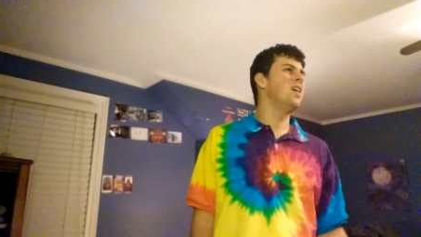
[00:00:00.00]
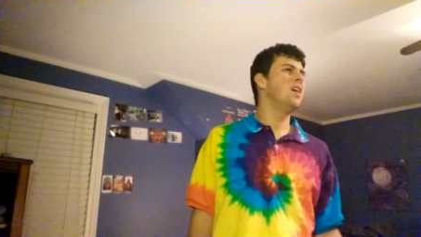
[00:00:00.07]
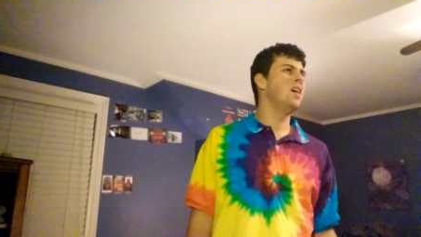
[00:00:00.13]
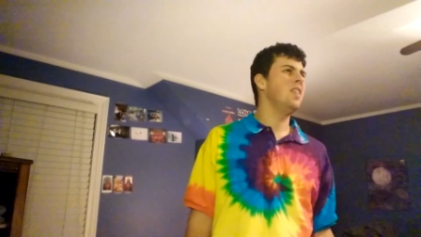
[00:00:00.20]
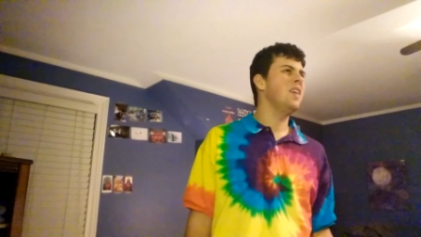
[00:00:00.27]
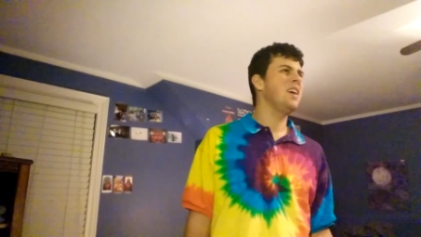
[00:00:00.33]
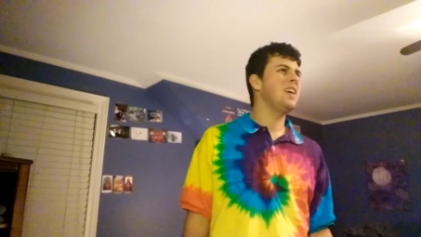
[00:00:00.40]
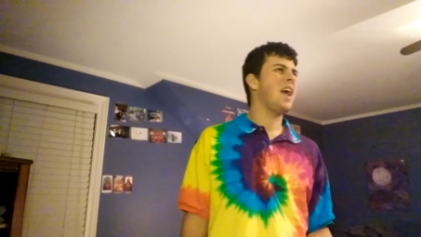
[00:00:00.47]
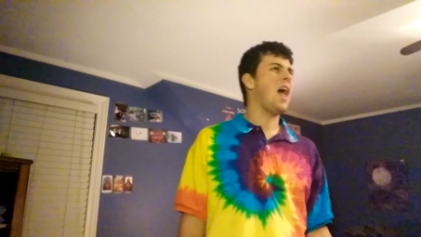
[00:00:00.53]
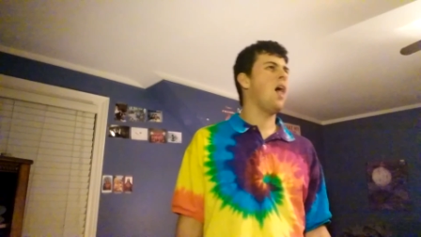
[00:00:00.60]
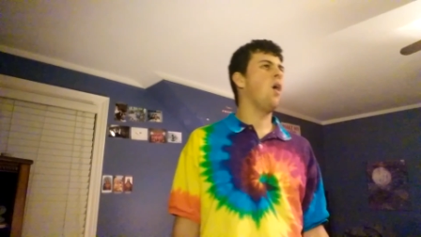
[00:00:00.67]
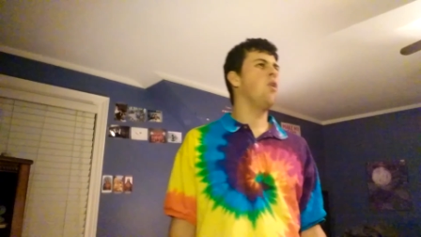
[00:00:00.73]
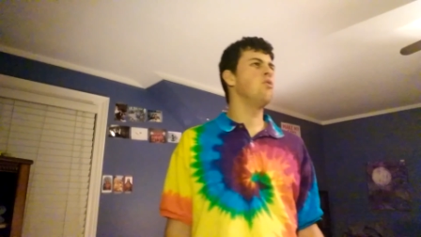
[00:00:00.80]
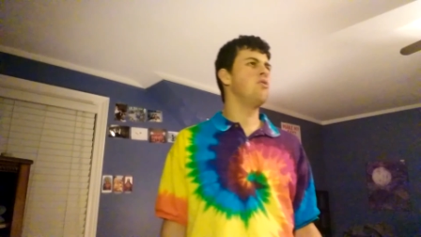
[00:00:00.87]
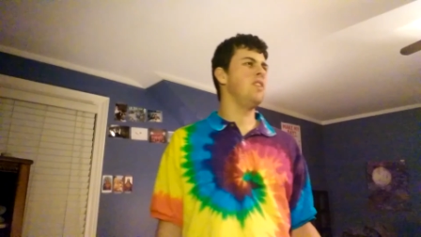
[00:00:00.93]
and then
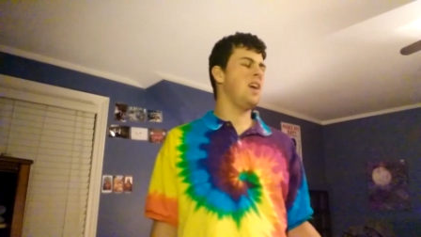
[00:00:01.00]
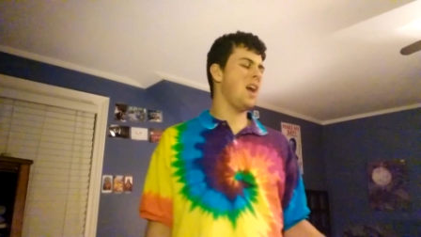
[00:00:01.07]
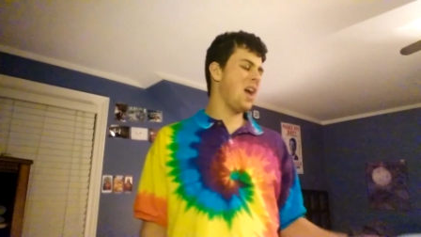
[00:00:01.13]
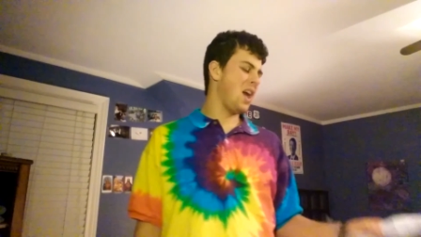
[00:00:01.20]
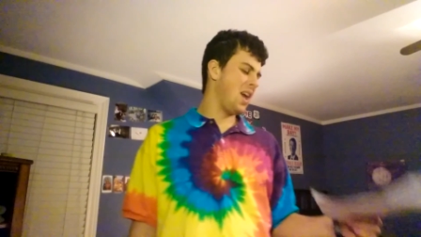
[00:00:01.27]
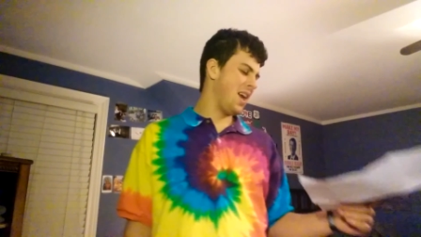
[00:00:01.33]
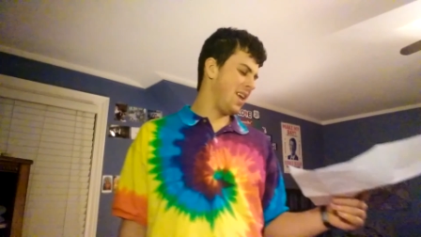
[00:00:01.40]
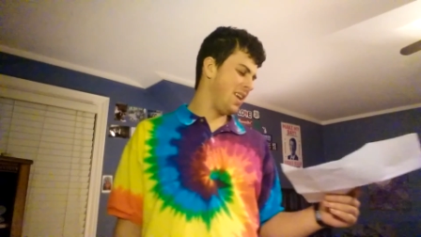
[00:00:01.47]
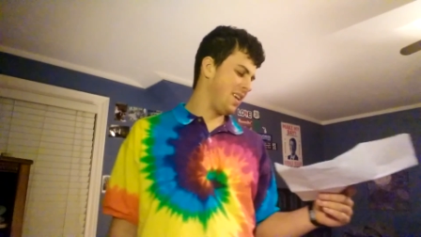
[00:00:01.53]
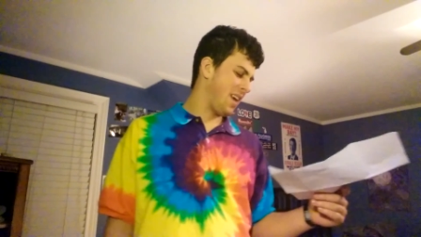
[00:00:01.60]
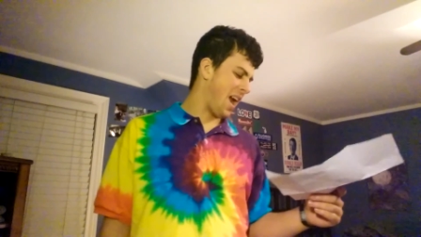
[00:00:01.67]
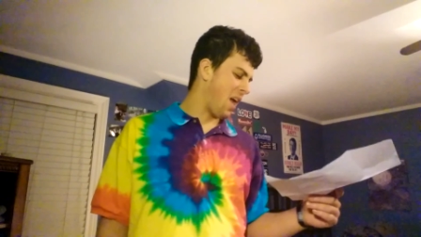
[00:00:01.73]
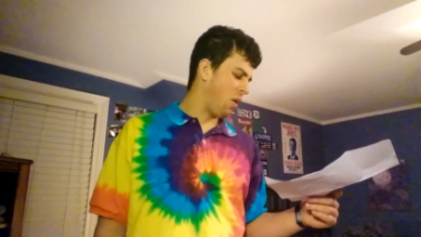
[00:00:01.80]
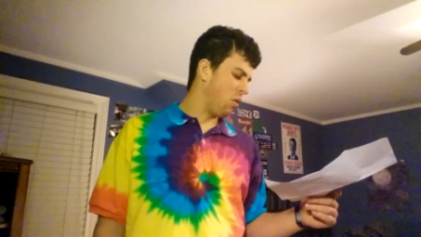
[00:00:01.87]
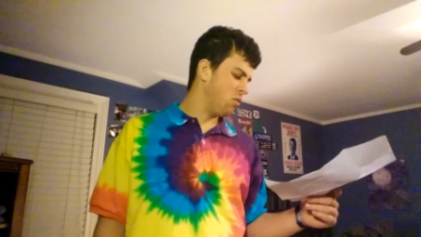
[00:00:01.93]
Gallows and
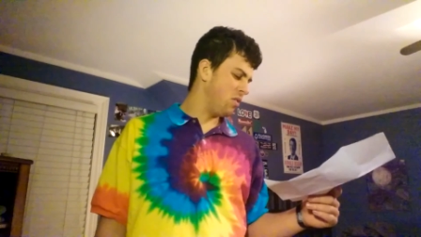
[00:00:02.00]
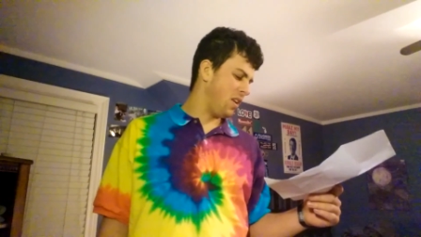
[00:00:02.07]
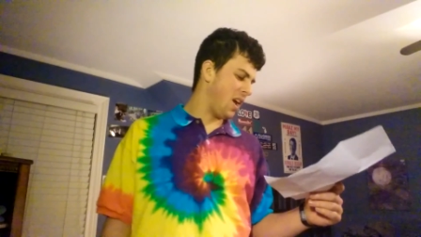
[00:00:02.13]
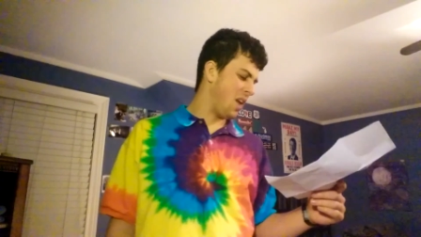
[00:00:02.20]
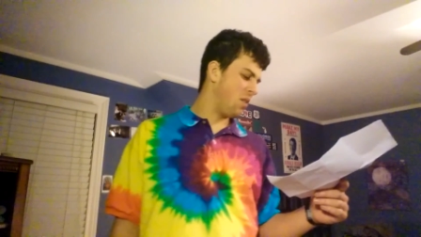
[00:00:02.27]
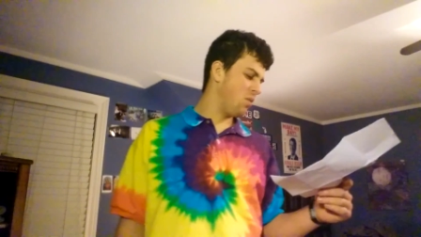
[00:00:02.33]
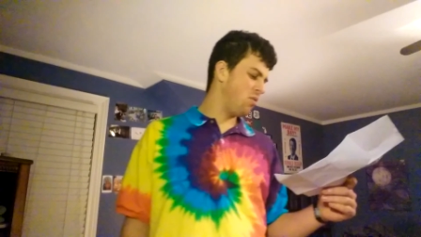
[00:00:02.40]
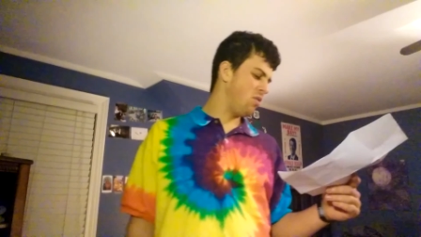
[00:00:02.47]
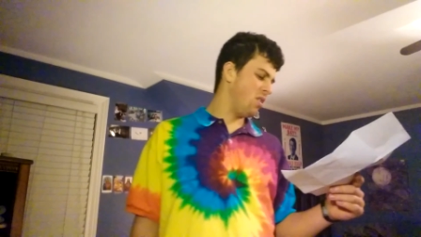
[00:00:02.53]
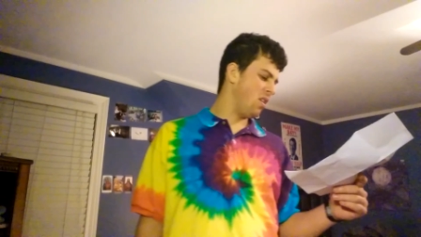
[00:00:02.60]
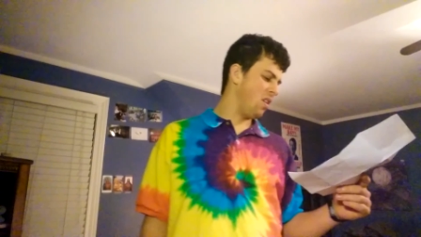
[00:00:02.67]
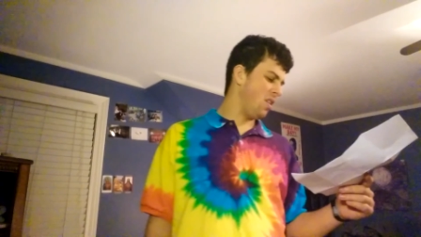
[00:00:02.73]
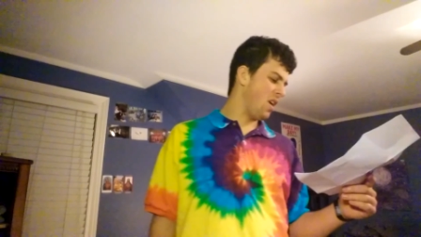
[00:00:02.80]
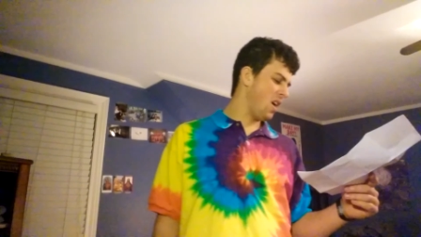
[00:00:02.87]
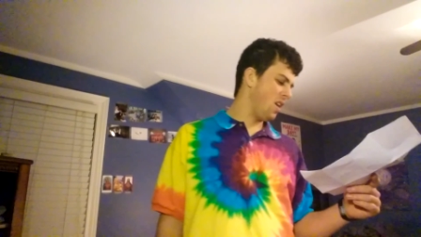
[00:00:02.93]
Gallows and Anderson,
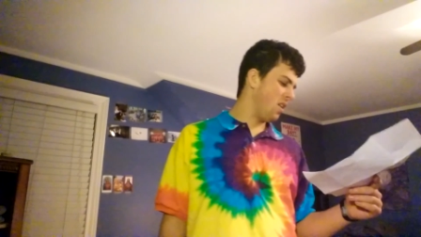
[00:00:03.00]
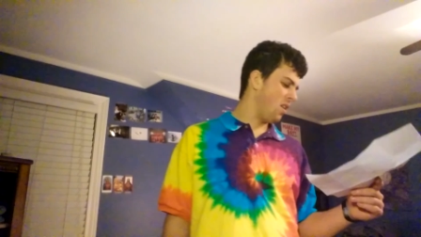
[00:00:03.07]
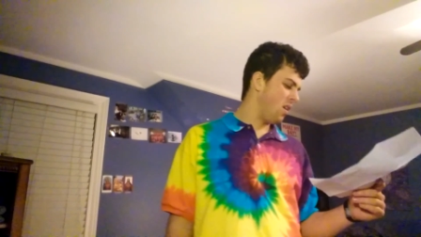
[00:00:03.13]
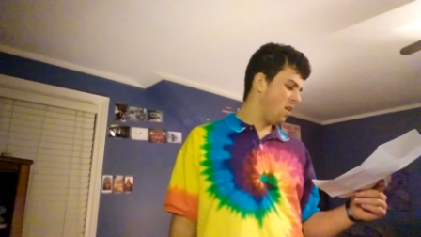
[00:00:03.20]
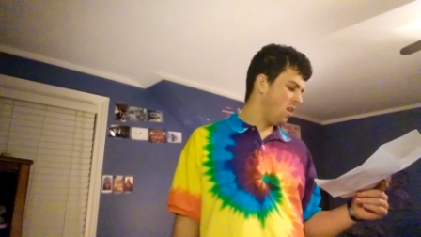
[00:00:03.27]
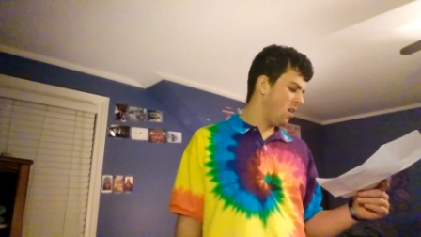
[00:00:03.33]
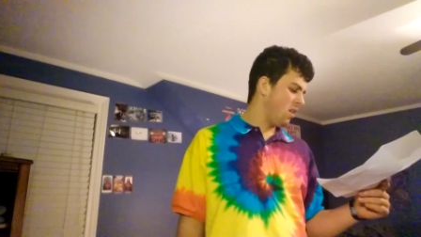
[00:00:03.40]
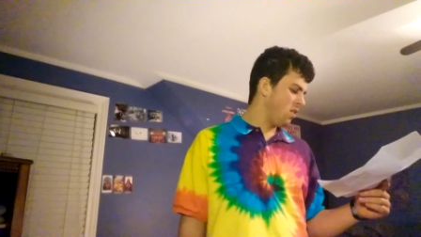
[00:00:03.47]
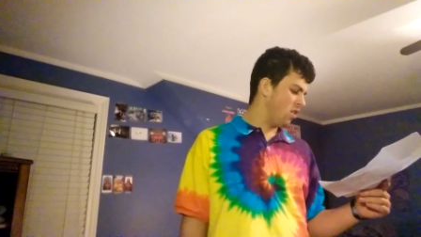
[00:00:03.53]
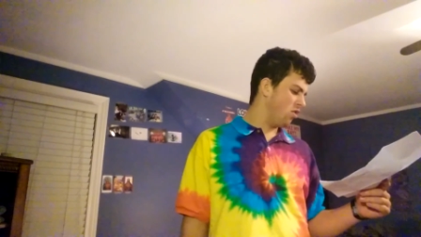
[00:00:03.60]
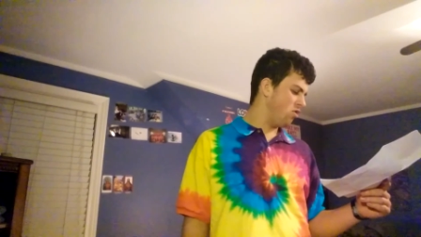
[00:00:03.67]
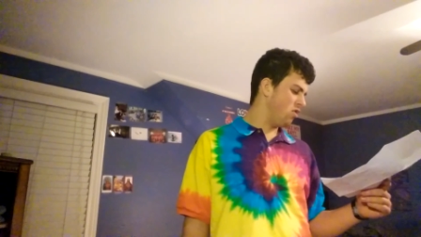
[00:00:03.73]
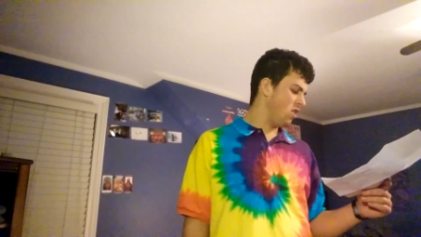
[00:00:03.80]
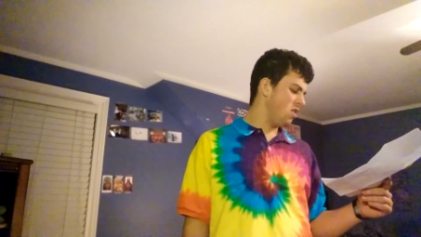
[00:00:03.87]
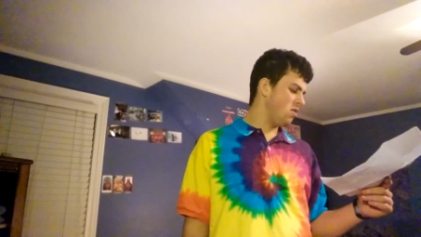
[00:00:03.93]
and then the
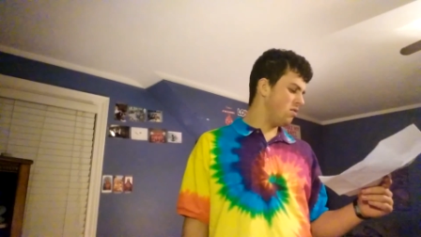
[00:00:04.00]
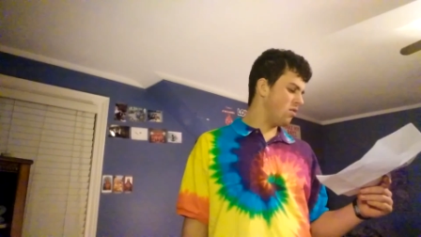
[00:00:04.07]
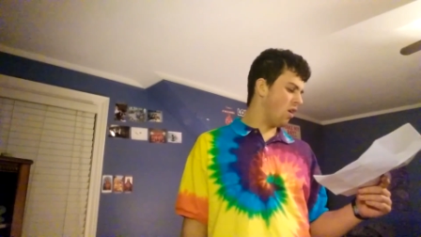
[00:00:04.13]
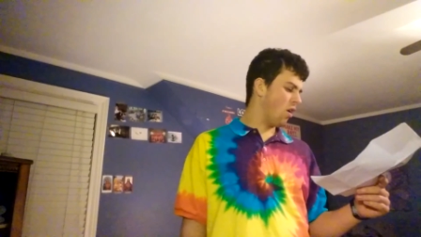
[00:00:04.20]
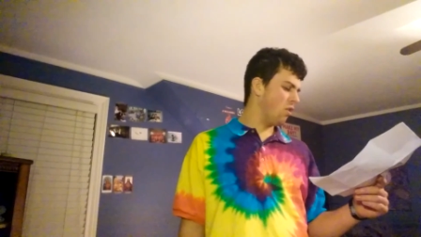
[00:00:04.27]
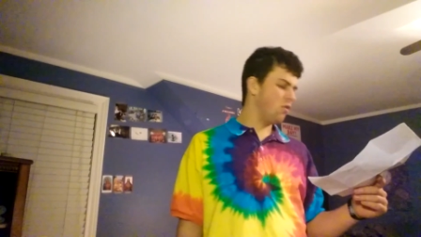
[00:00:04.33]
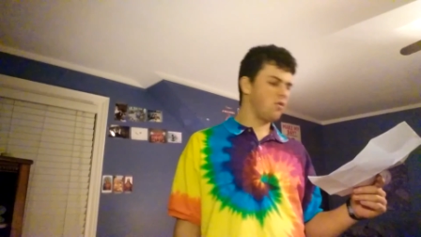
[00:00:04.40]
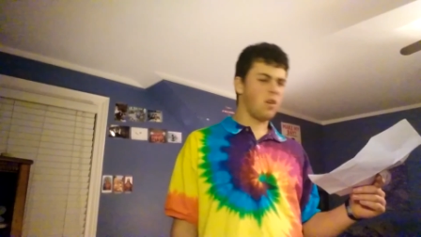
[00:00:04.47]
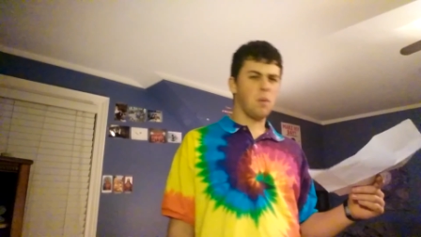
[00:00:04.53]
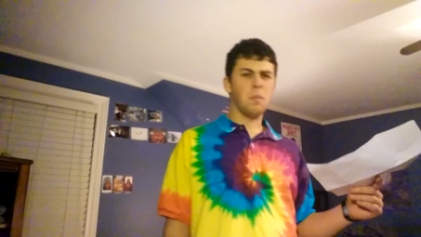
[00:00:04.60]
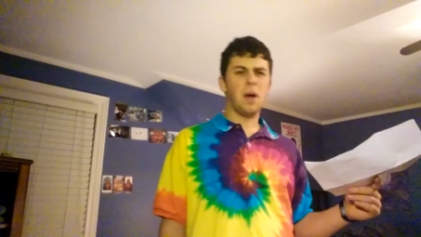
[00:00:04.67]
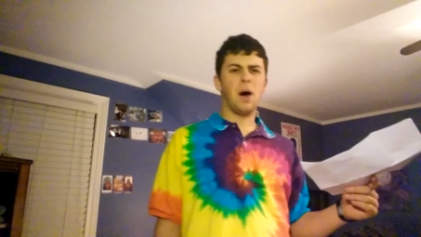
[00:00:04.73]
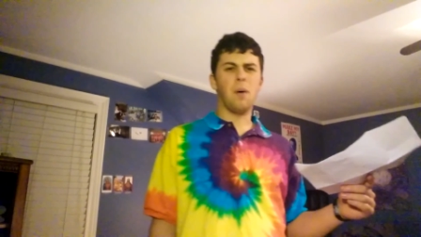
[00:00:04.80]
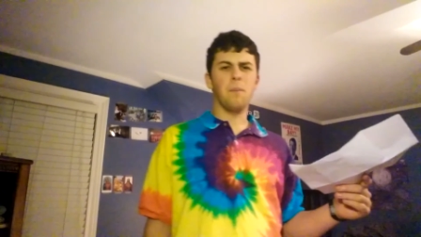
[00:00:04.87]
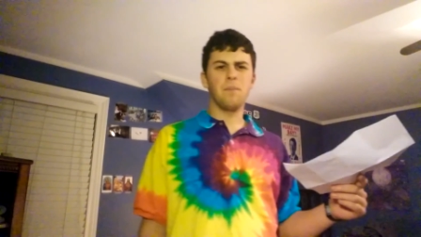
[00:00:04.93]
shitty stars come
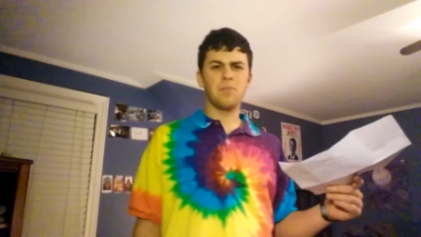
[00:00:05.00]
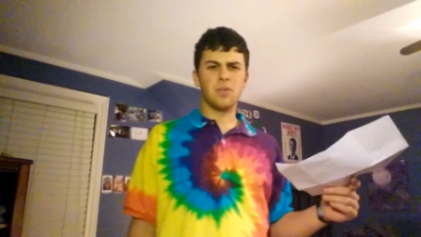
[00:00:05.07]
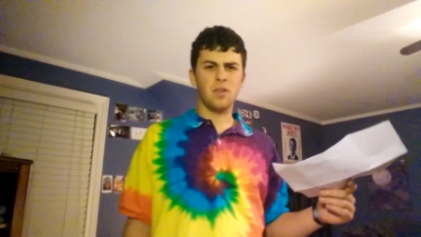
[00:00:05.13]
out.